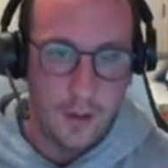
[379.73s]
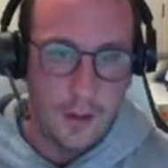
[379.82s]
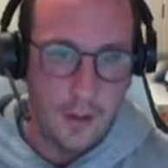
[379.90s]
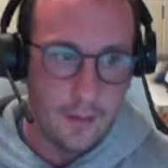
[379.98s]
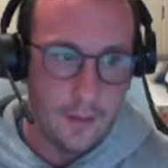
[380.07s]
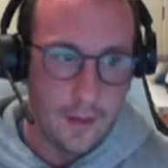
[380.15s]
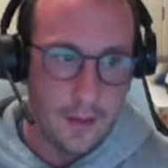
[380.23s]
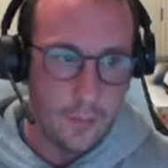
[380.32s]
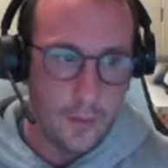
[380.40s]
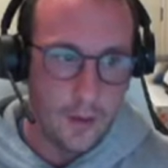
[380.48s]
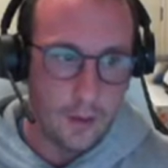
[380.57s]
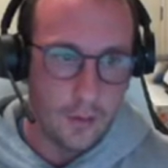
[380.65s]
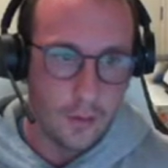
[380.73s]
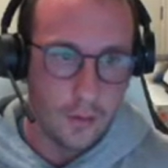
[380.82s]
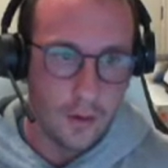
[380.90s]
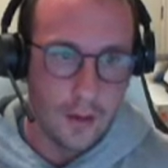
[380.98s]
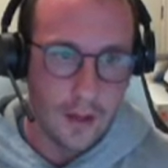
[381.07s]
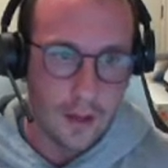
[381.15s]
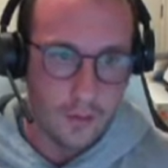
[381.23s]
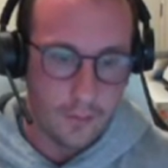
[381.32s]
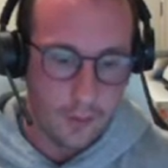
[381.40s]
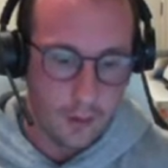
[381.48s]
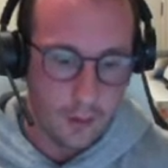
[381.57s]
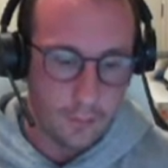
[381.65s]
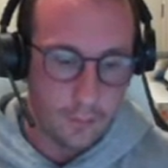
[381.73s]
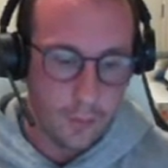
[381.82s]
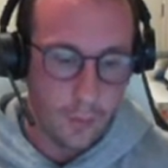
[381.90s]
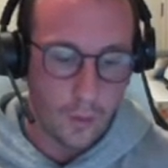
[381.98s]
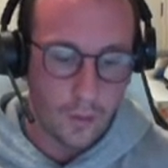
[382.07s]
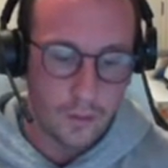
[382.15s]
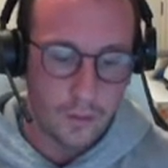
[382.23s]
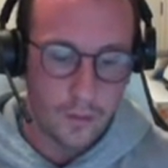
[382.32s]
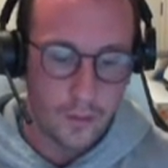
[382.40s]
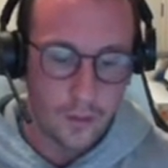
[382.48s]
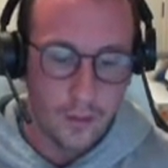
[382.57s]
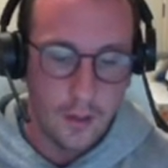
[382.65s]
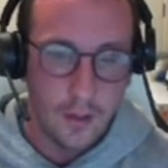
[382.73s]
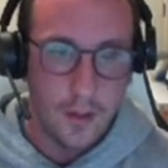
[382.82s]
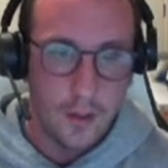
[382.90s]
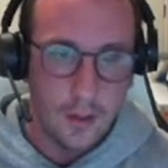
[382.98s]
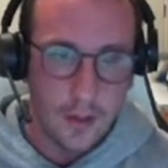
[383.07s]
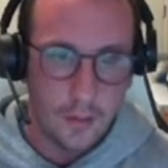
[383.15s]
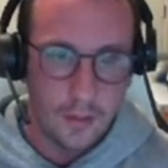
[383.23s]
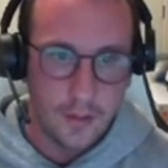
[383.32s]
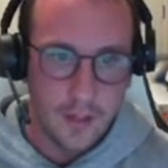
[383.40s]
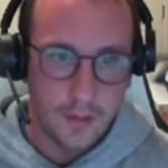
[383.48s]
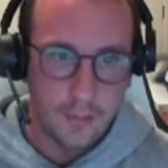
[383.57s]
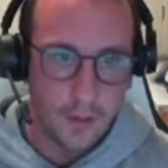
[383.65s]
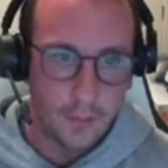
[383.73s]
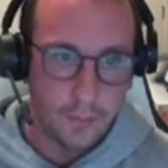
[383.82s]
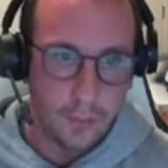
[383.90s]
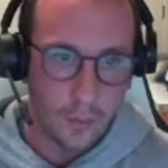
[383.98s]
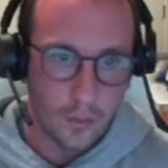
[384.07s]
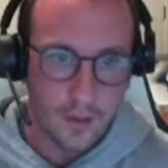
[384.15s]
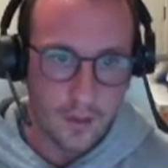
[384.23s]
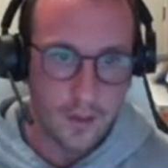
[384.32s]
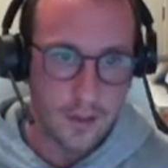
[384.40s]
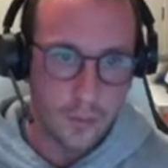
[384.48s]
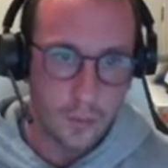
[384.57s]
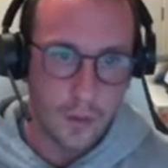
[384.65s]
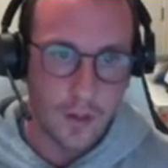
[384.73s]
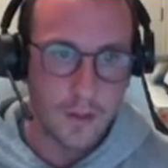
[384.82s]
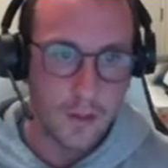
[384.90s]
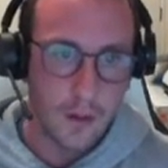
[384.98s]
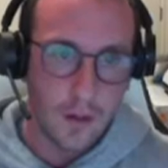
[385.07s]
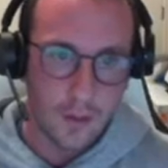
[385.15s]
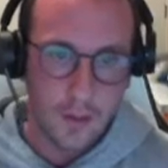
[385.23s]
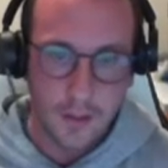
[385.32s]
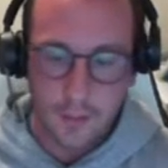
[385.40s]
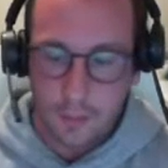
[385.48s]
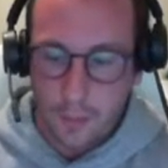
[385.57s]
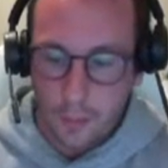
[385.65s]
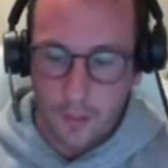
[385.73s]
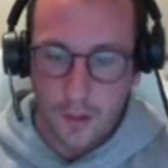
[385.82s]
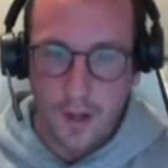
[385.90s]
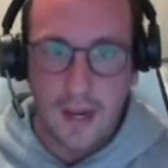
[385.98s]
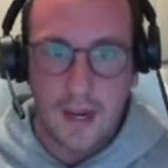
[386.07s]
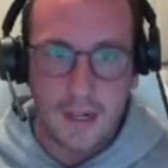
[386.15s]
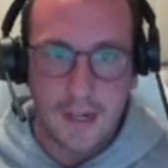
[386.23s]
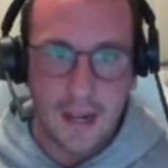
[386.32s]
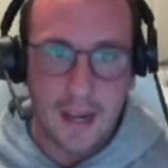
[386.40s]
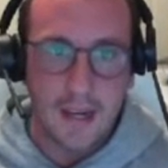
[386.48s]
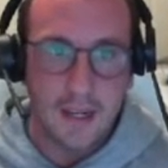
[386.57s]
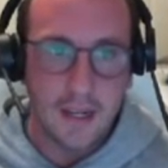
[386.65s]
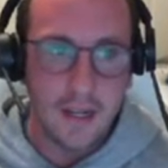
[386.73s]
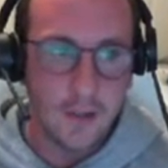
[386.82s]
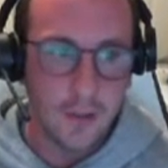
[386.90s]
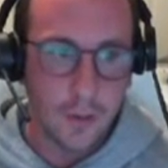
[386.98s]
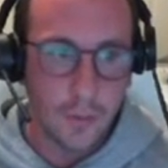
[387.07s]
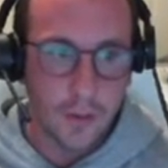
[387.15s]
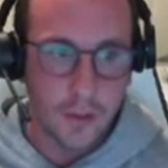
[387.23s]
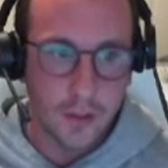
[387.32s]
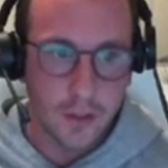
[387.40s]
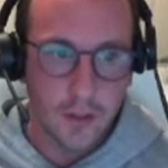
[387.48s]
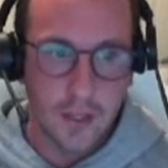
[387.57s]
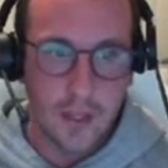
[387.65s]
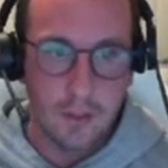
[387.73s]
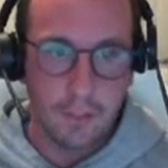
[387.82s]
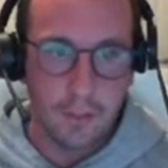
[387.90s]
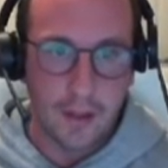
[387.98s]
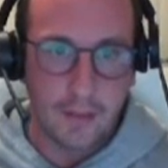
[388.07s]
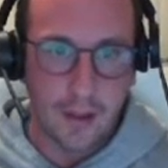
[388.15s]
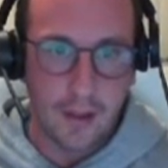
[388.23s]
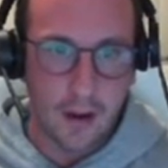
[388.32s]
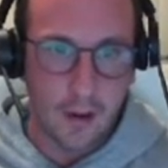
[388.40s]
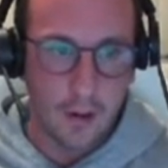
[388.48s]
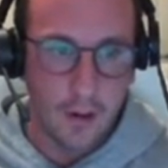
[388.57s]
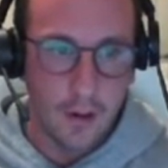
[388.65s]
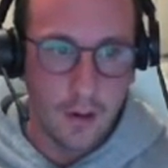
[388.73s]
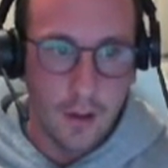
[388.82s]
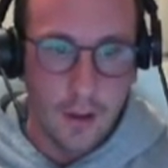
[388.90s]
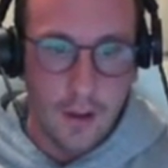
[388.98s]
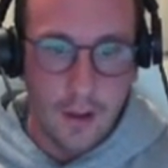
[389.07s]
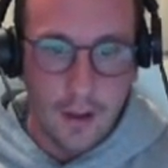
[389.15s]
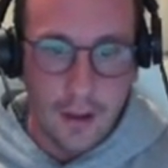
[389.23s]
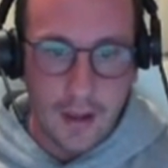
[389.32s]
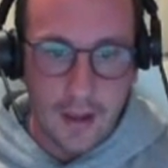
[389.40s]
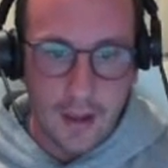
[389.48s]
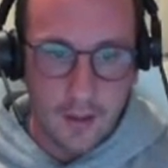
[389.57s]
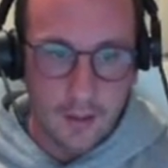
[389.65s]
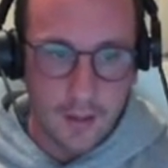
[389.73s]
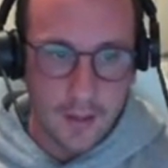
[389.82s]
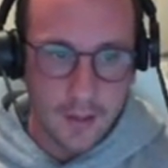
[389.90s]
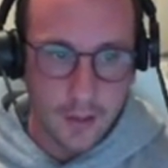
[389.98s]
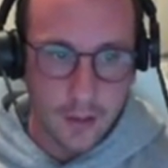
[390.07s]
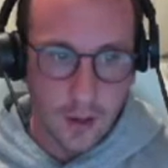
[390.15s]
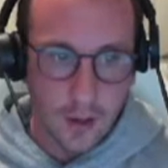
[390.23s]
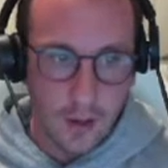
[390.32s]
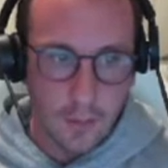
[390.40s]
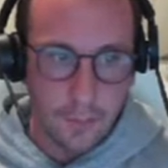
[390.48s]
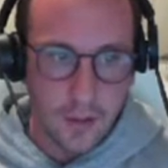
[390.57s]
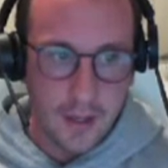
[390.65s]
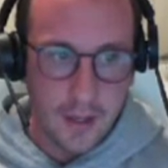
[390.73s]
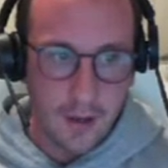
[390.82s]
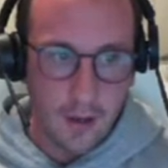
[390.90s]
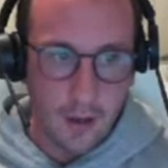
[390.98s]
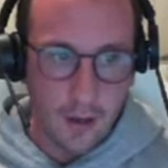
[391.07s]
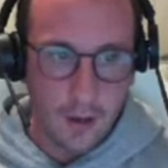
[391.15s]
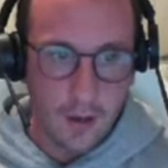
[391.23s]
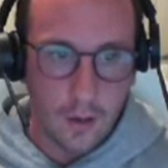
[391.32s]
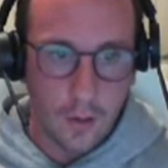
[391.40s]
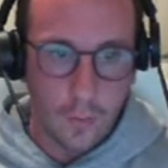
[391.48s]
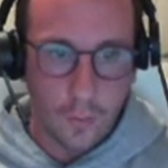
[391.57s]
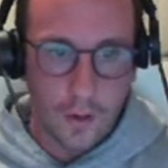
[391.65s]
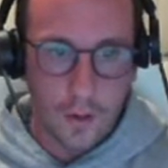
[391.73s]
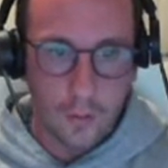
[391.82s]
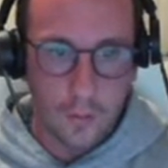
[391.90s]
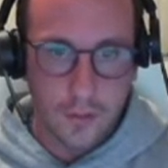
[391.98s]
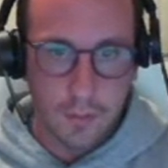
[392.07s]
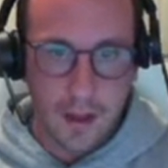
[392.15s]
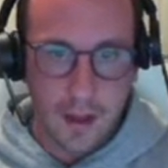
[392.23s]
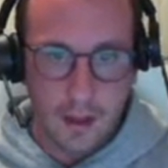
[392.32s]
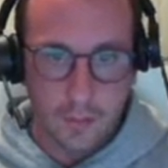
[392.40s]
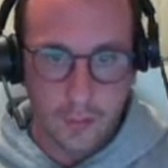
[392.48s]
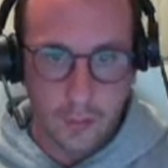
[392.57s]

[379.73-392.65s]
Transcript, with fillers: And then we are also going to have our port. Now the default port that this runs on is port 8080. So we're just going to keep that there. And let's copy our routes path.